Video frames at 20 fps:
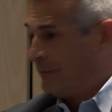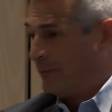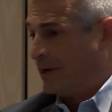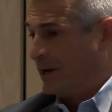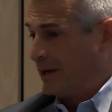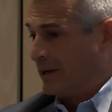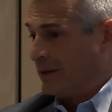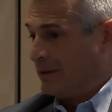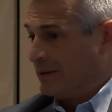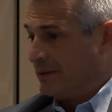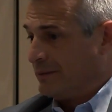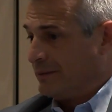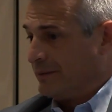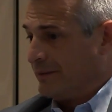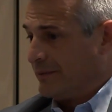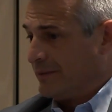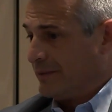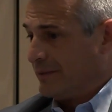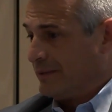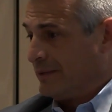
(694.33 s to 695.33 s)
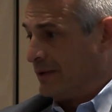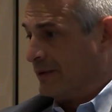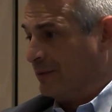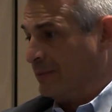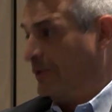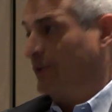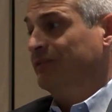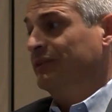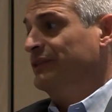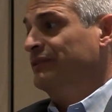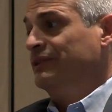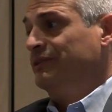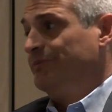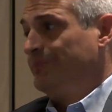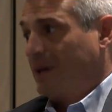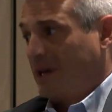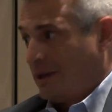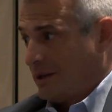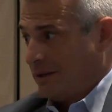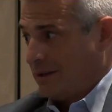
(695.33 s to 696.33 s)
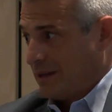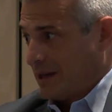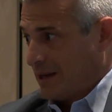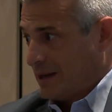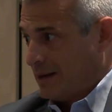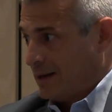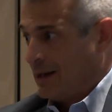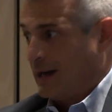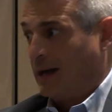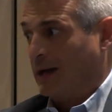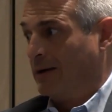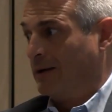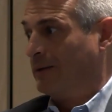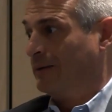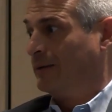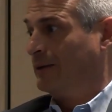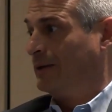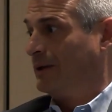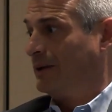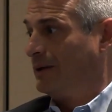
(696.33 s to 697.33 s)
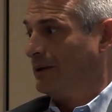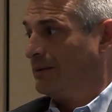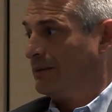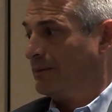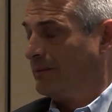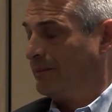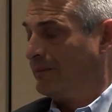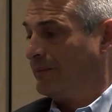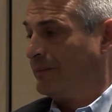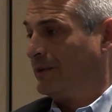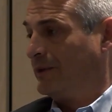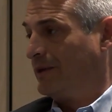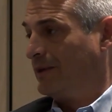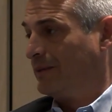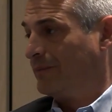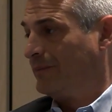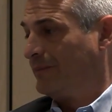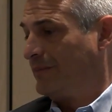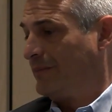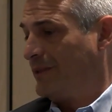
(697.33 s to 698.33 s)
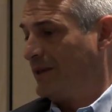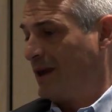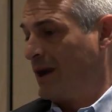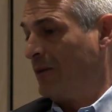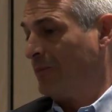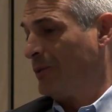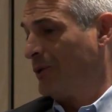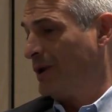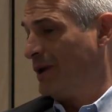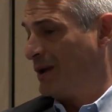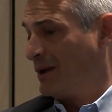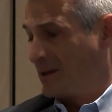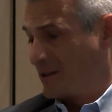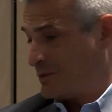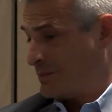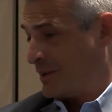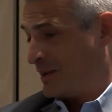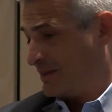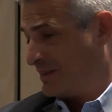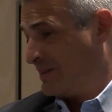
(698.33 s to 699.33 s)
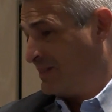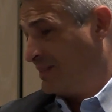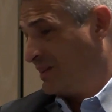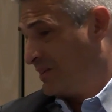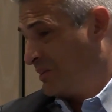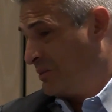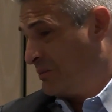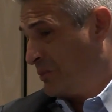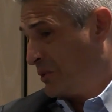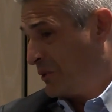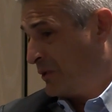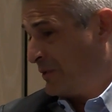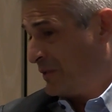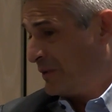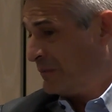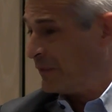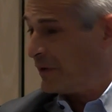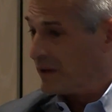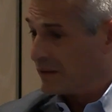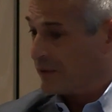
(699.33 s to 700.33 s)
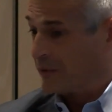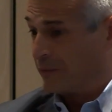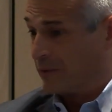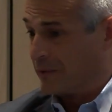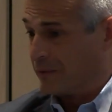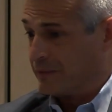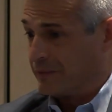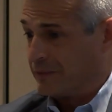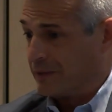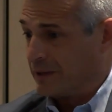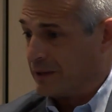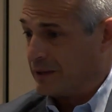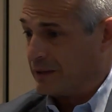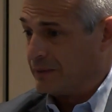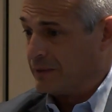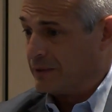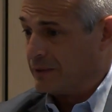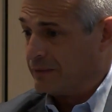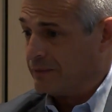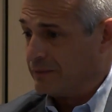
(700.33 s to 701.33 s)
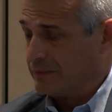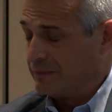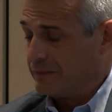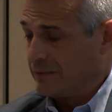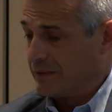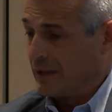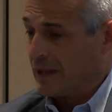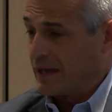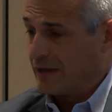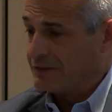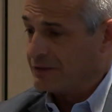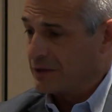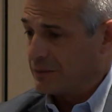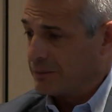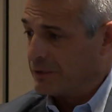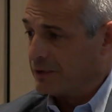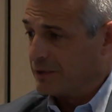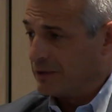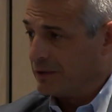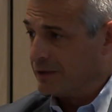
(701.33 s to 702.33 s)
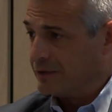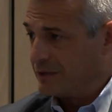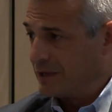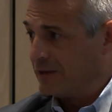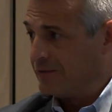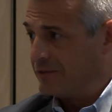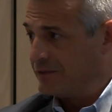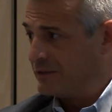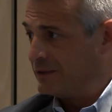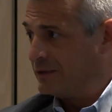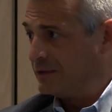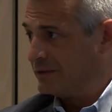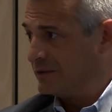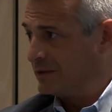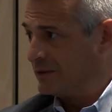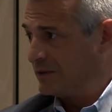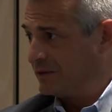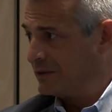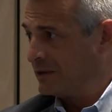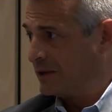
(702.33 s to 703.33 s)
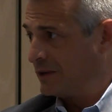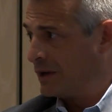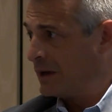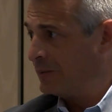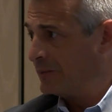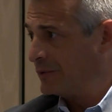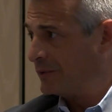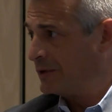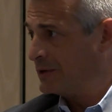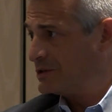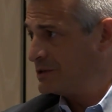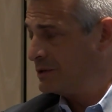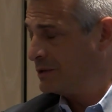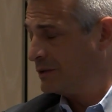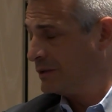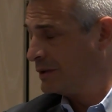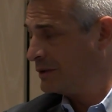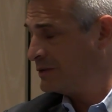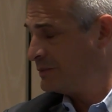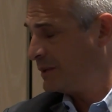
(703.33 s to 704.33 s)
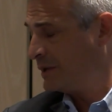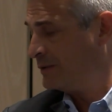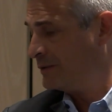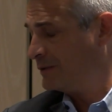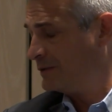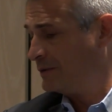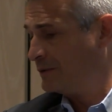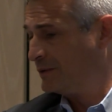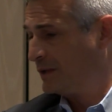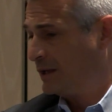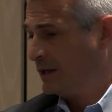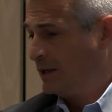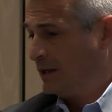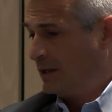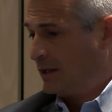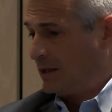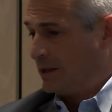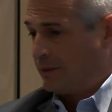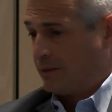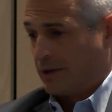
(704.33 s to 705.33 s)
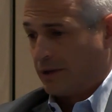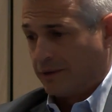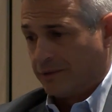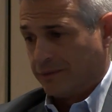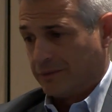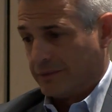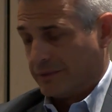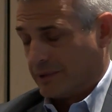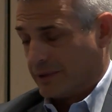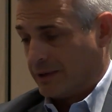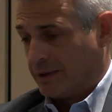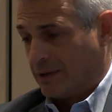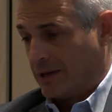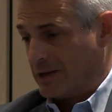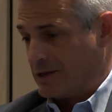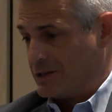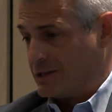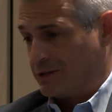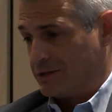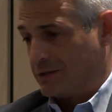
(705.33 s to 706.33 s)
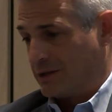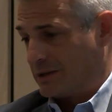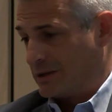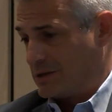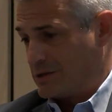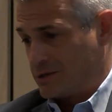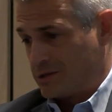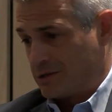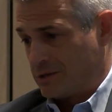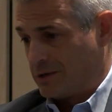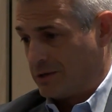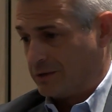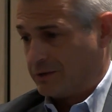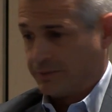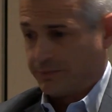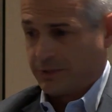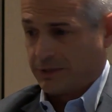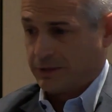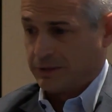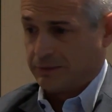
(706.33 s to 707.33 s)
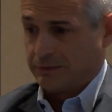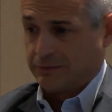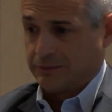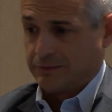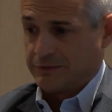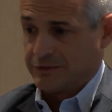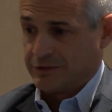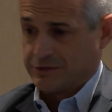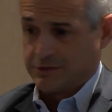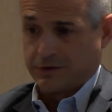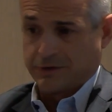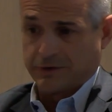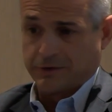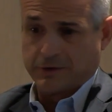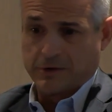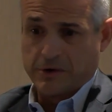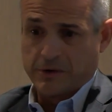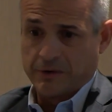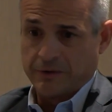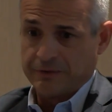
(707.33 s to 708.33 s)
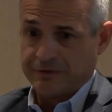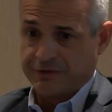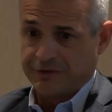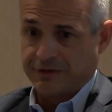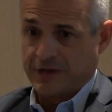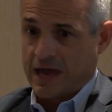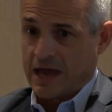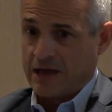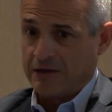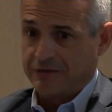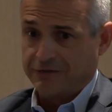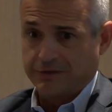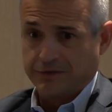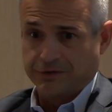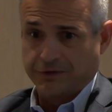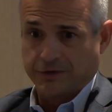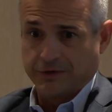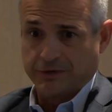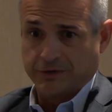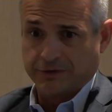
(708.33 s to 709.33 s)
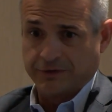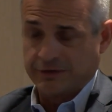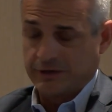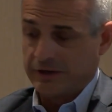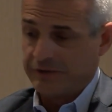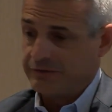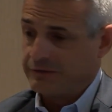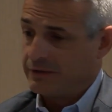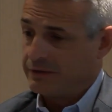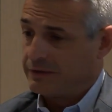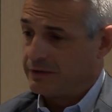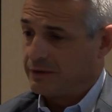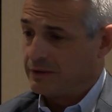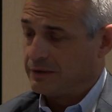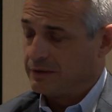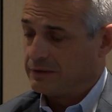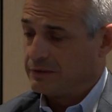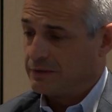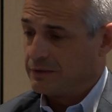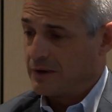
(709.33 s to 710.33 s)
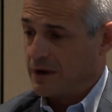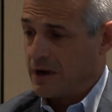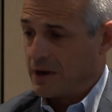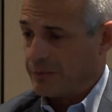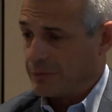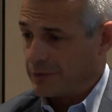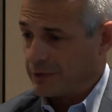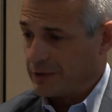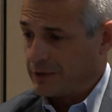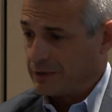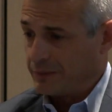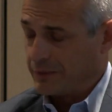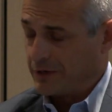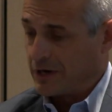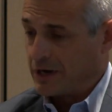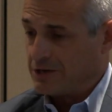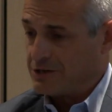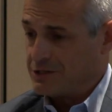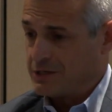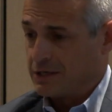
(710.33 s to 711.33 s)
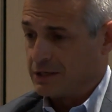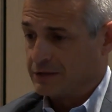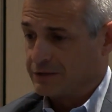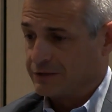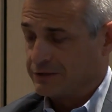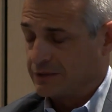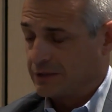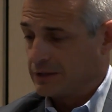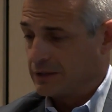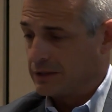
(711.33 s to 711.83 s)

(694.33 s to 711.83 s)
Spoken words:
But, you know, we've even paid debt down and, you know, the operating expense, it's a little more than rent growth, right? I mean, the last couple of years have seen significant operational expenses. And not just on insurance, but just our own staff, internal stuff to operate the project.